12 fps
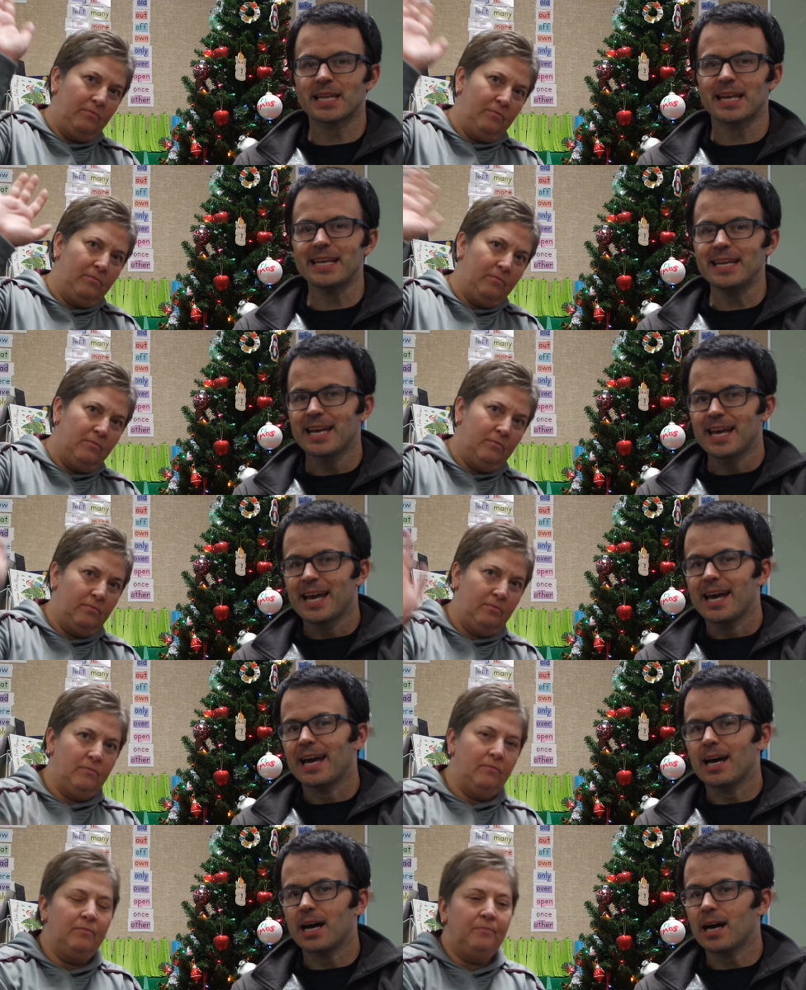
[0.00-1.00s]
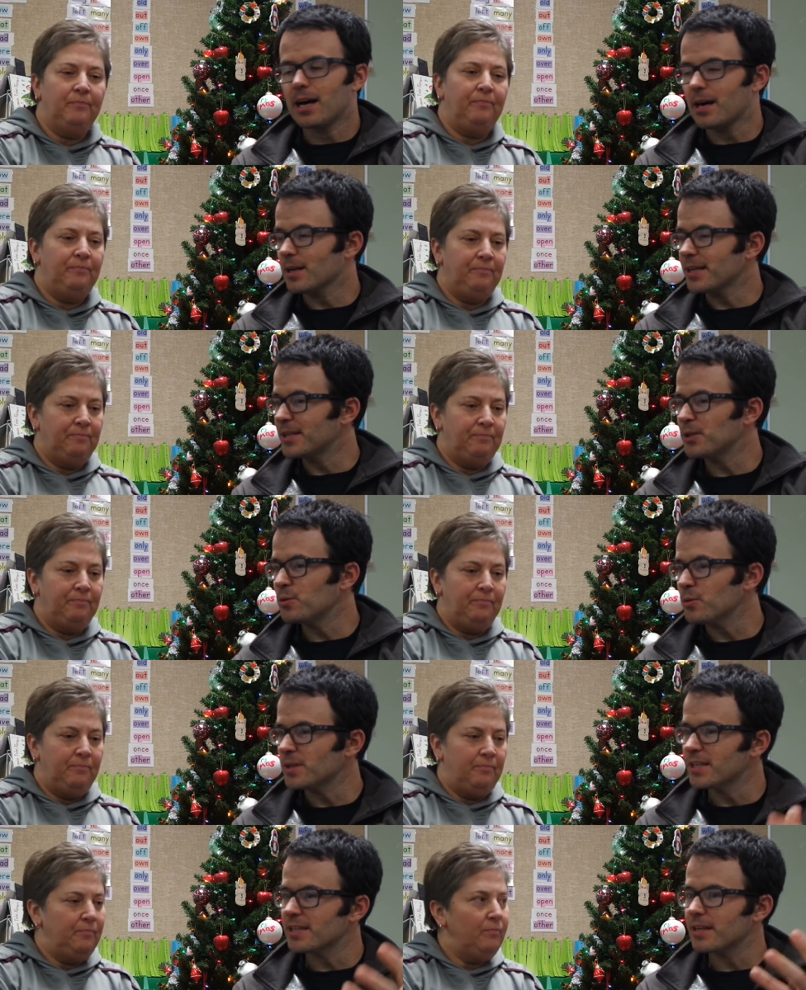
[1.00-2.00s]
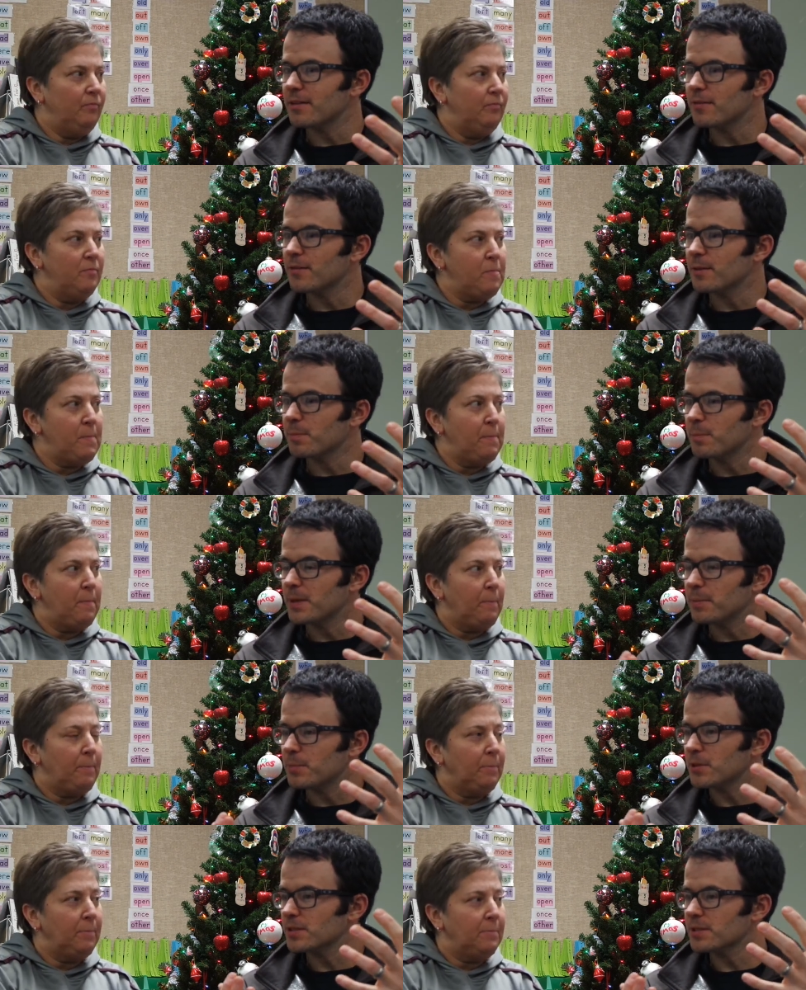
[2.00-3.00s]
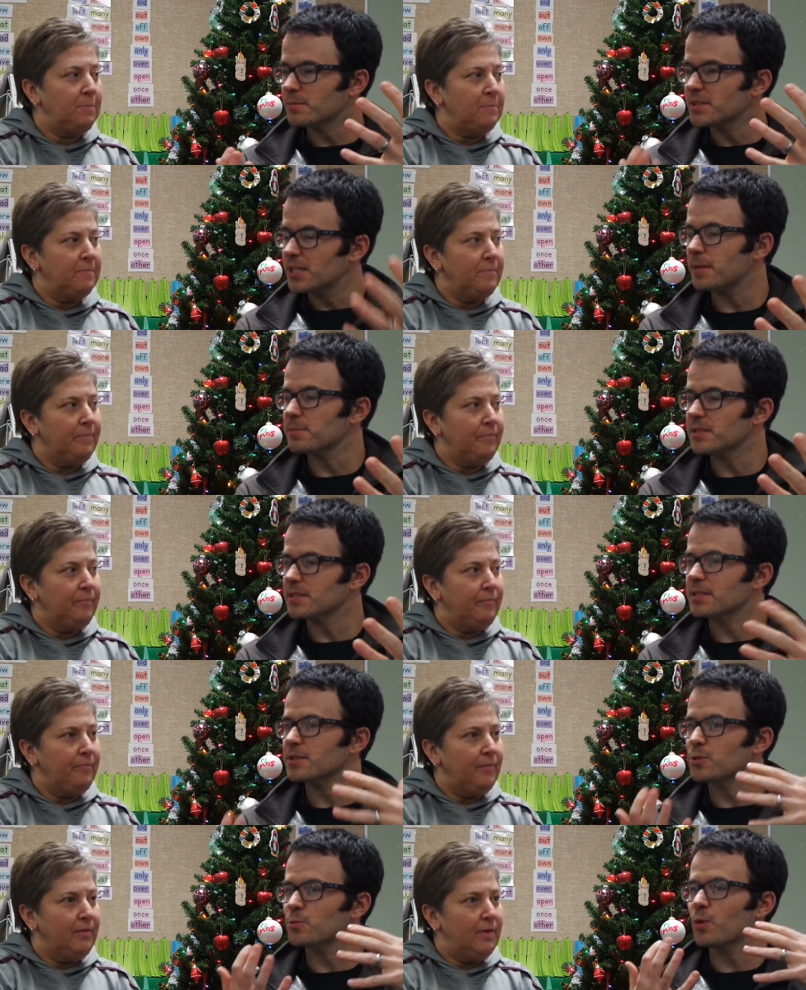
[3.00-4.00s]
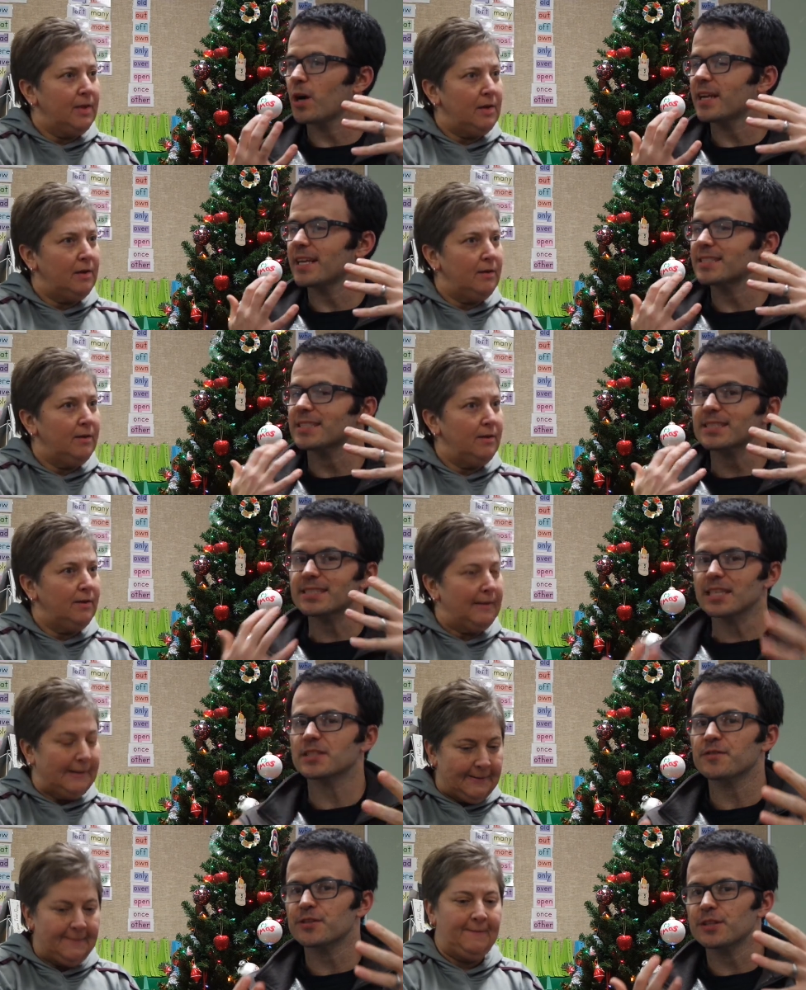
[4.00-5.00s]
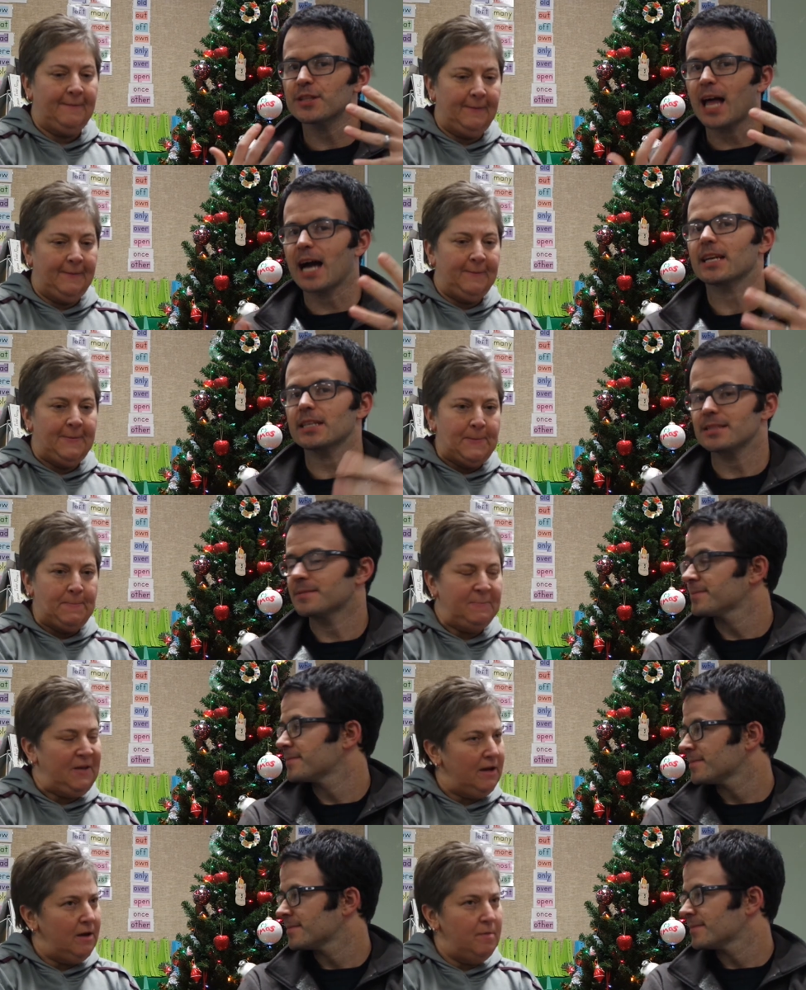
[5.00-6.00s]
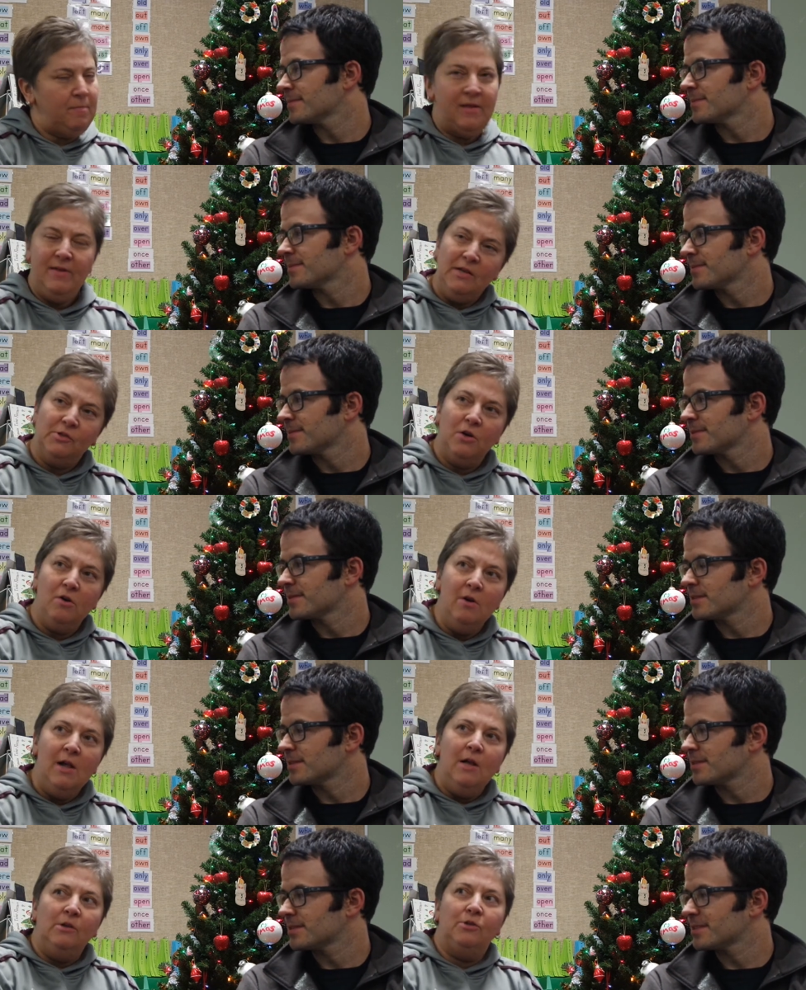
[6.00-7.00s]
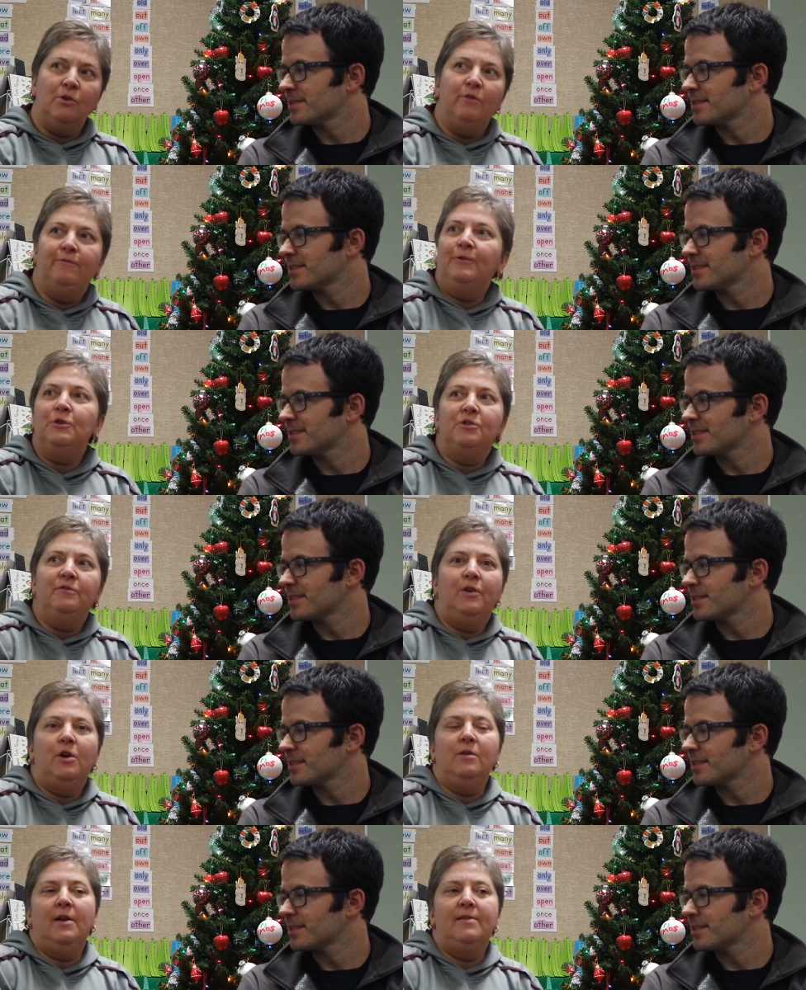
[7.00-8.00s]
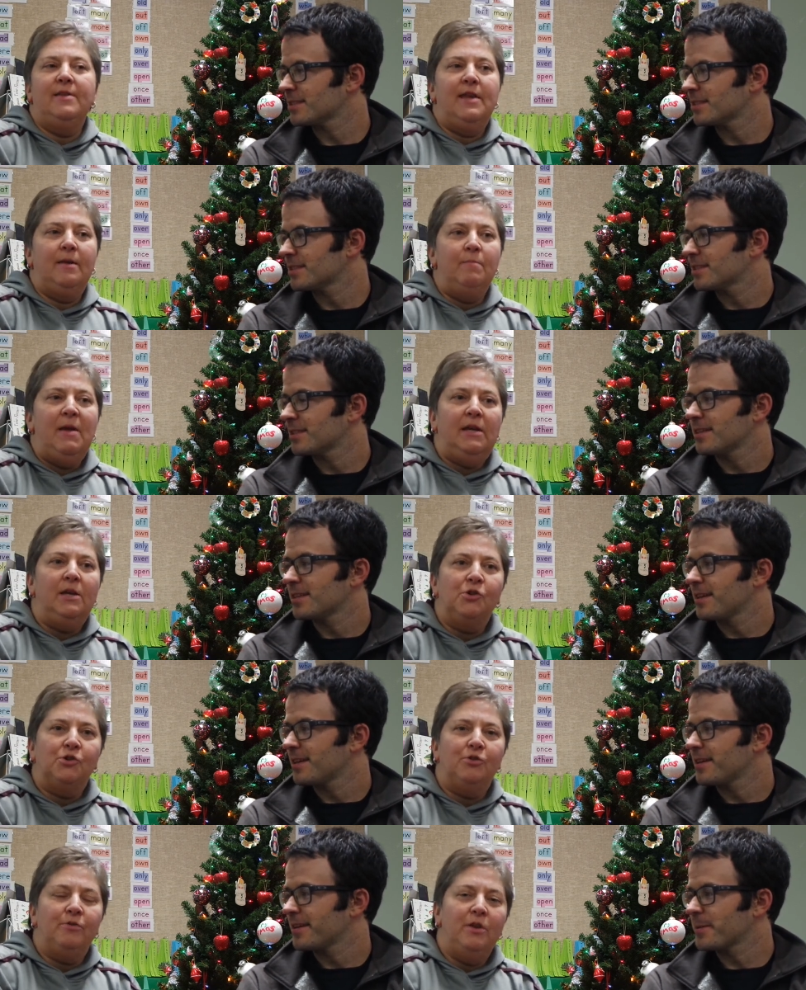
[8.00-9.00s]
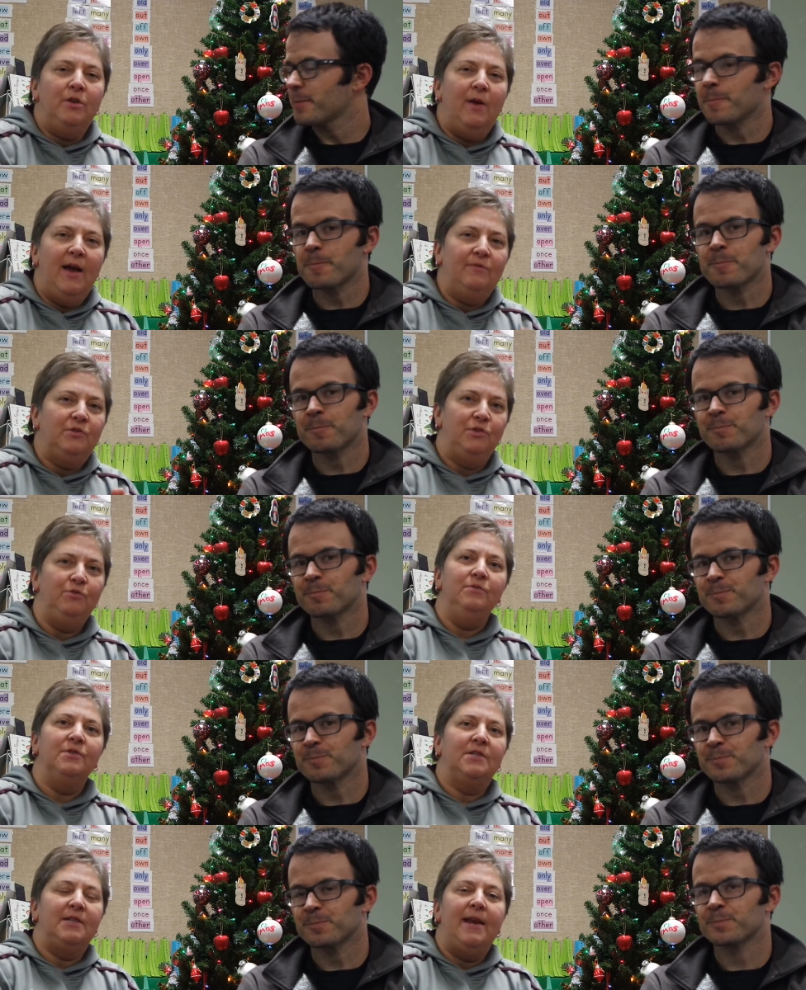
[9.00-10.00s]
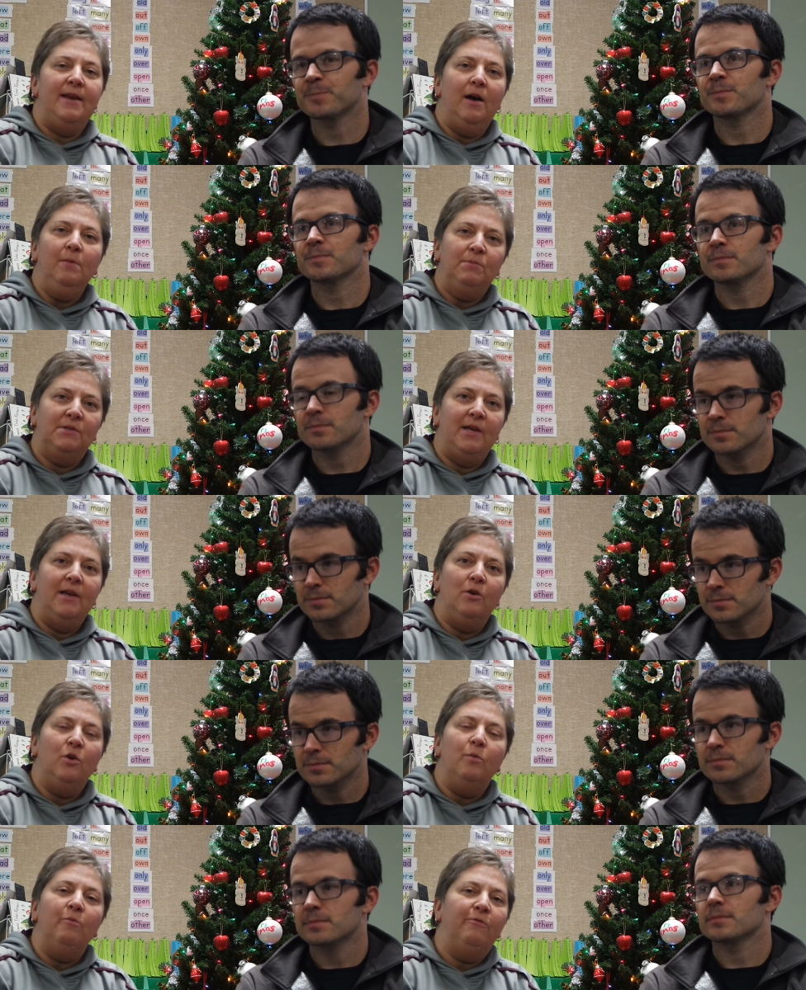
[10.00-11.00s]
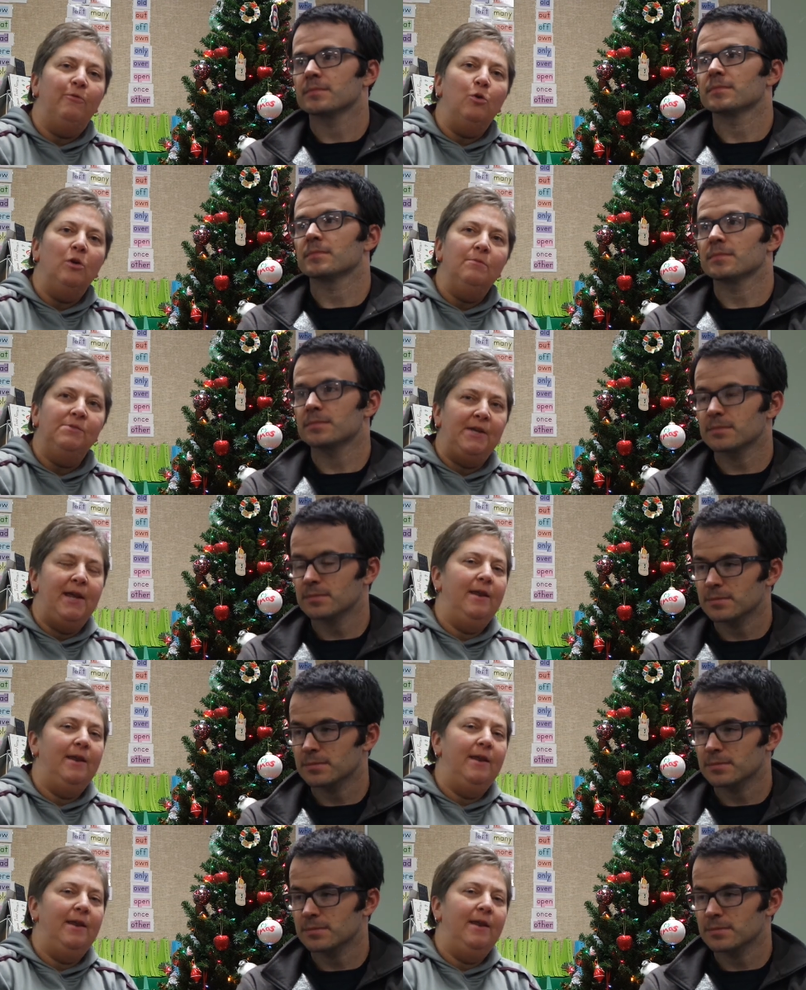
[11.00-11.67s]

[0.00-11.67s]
Speaker 1: Miss Haney. Uh, could you give people some tips to run a successful lock-in?
Speaker 2: Um, I think so. So first of all, I think making sure that you have students sign up, send home forms,